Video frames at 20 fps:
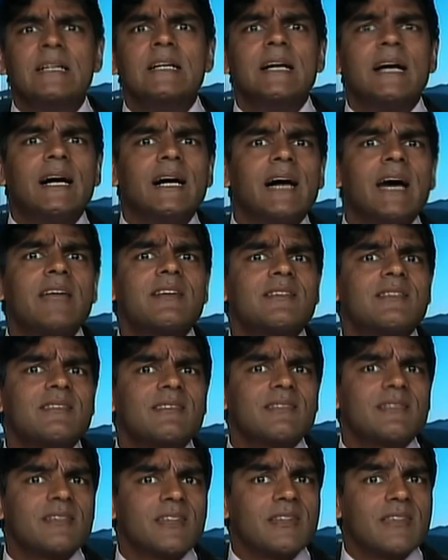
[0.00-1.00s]
Uh, and
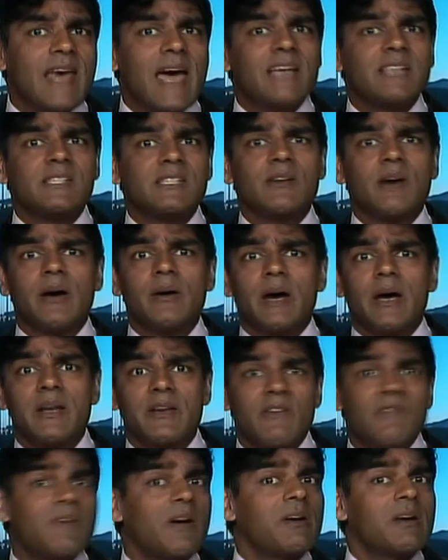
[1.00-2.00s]
that's a, a,
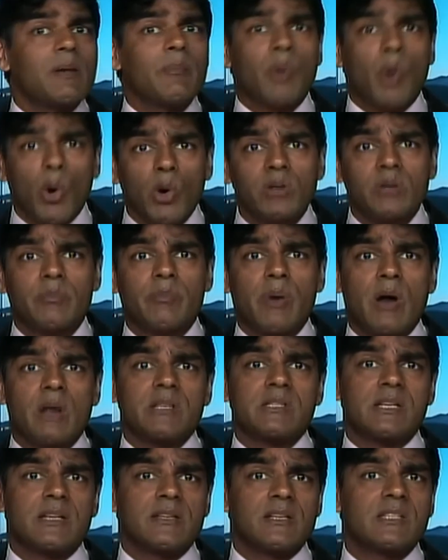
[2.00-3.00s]
a very important
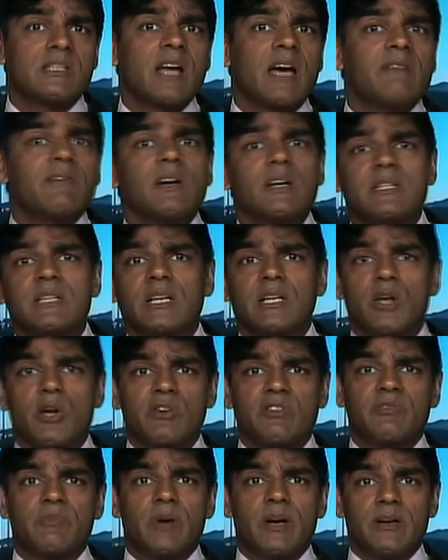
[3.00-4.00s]
policy that's diverting a lot
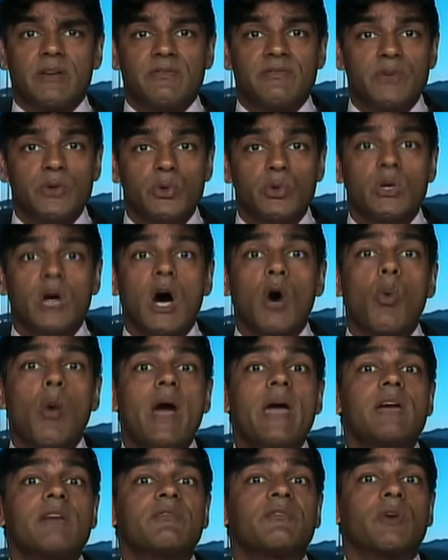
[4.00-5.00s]
of uh, food
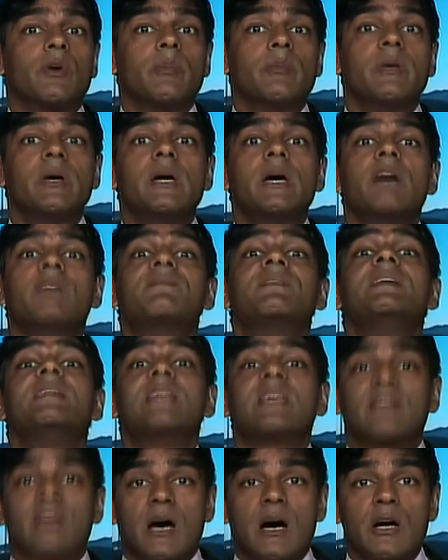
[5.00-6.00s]
away from
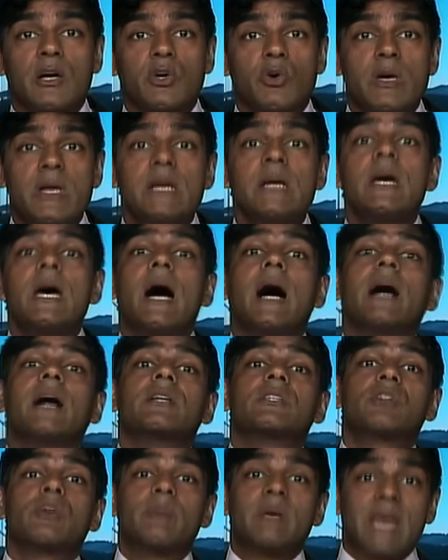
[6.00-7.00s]
feeding the hungry uh,
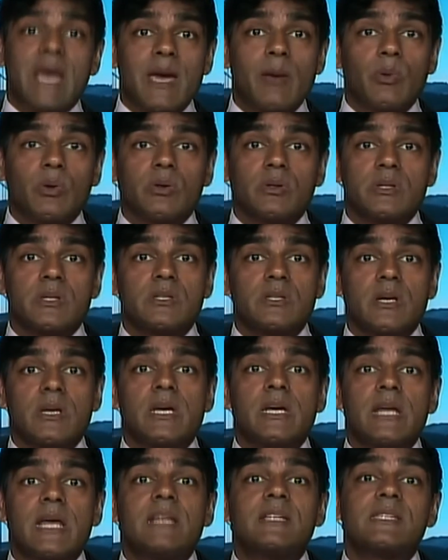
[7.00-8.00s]
to be able,
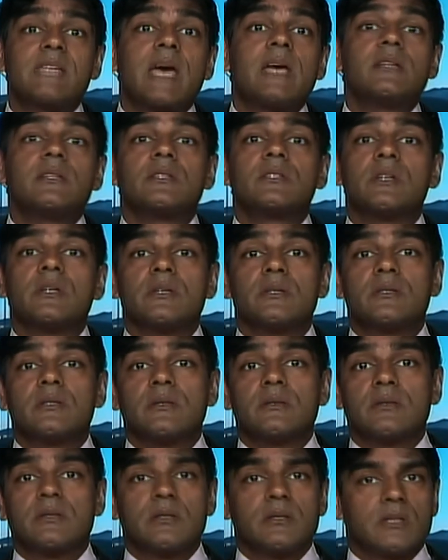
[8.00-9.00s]
to, instead to,
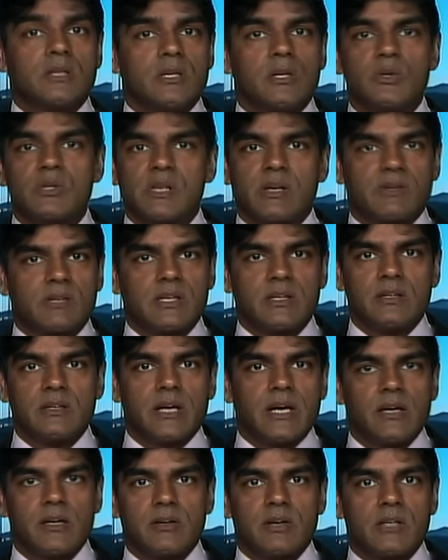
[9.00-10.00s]
to, to using it in,
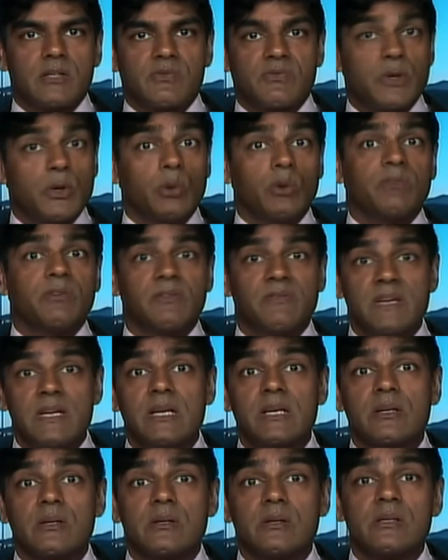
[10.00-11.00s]
uh, as fuel for
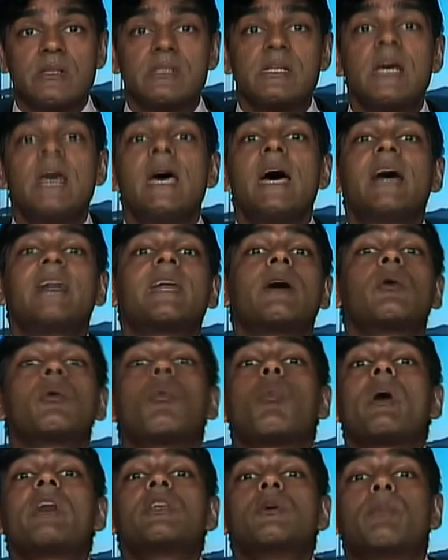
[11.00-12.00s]
vehicles. And now
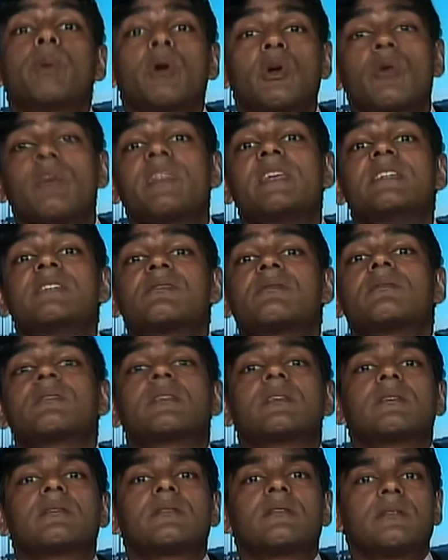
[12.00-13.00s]
when you put these
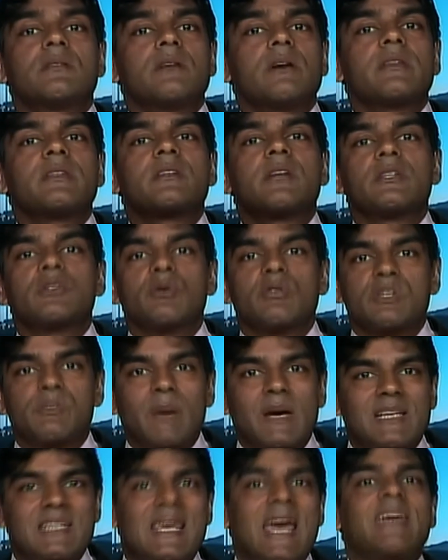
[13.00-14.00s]
the, the sort of
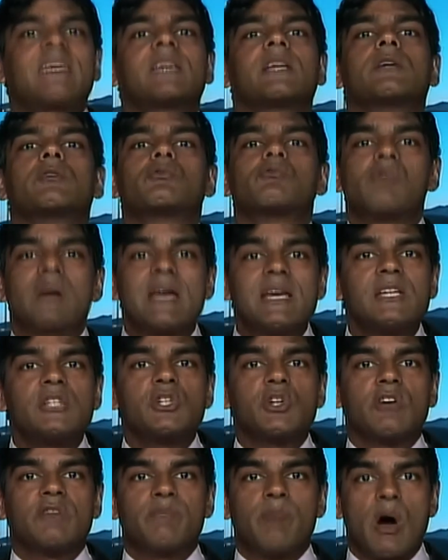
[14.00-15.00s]
spectacular range
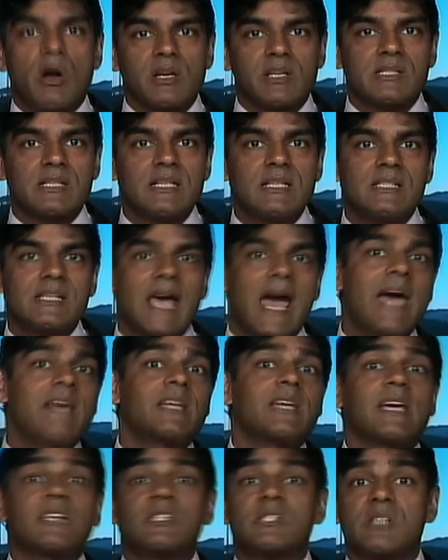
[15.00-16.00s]
of policies
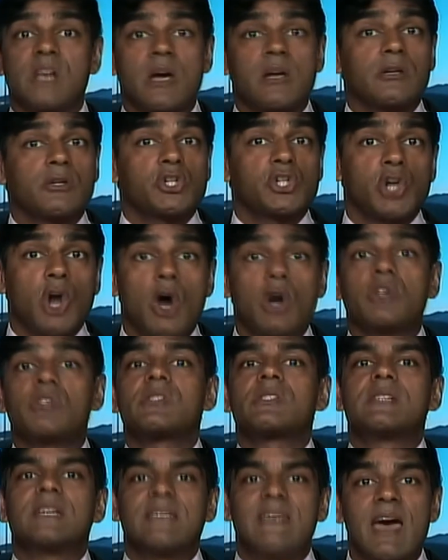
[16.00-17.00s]
and external shocks
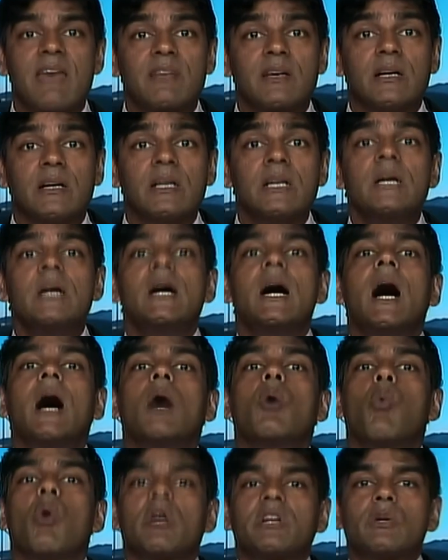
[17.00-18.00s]
together, uh,
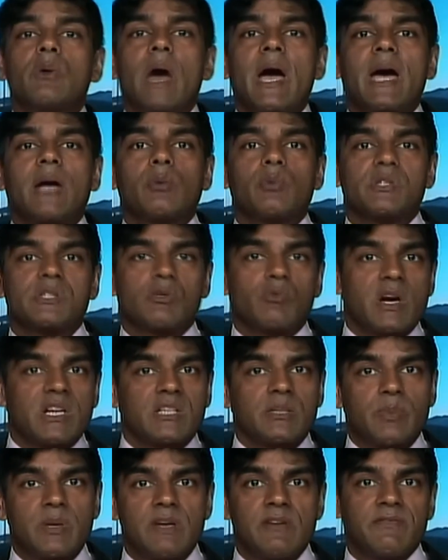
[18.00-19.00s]
what you had was a
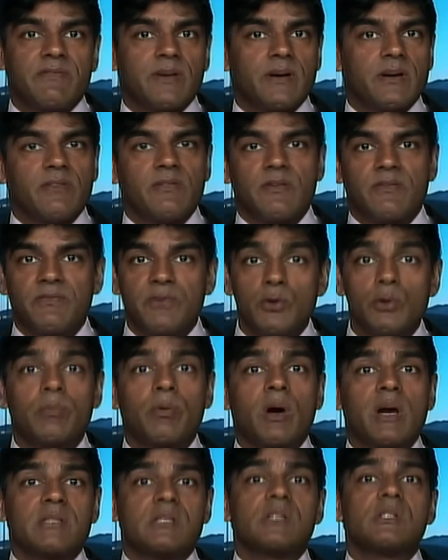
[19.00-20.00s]
recipe for food
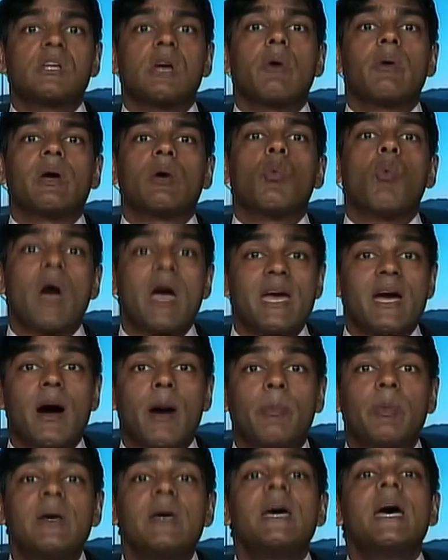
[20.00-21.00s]
prices going way
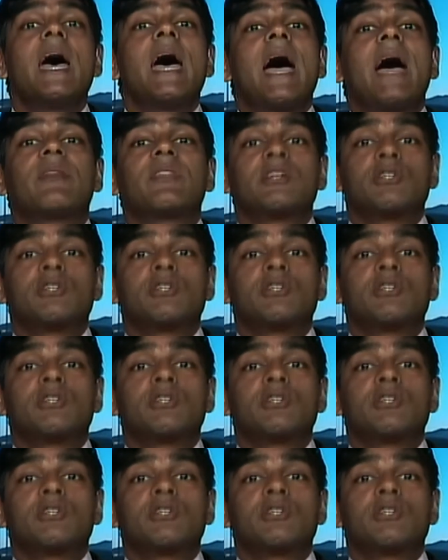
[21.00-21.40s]
up. And the